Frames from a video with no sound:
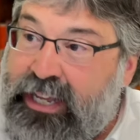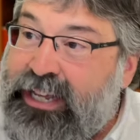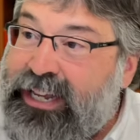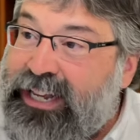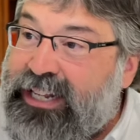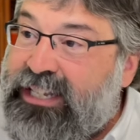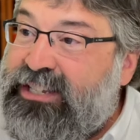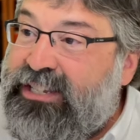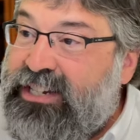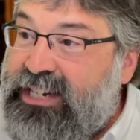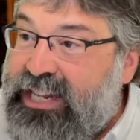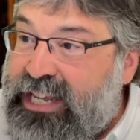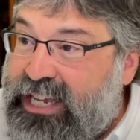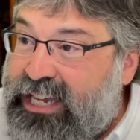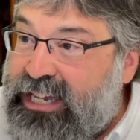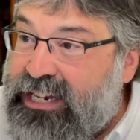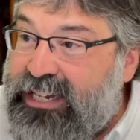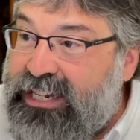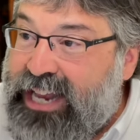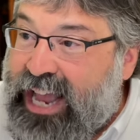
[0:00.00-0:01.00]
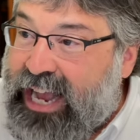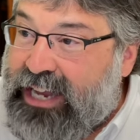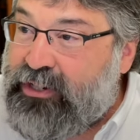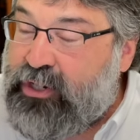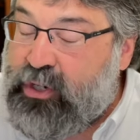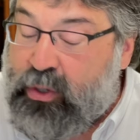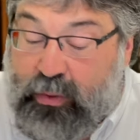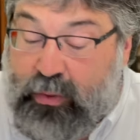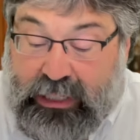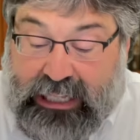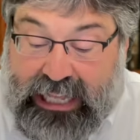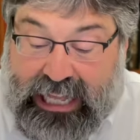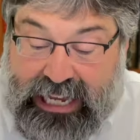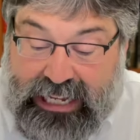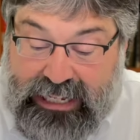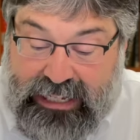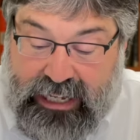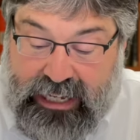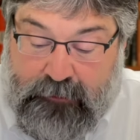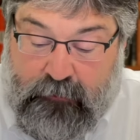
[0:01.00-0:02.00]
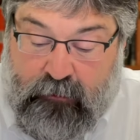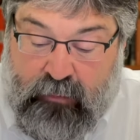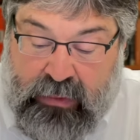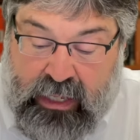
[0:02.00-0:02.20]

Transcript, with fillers: it's decontextualizing.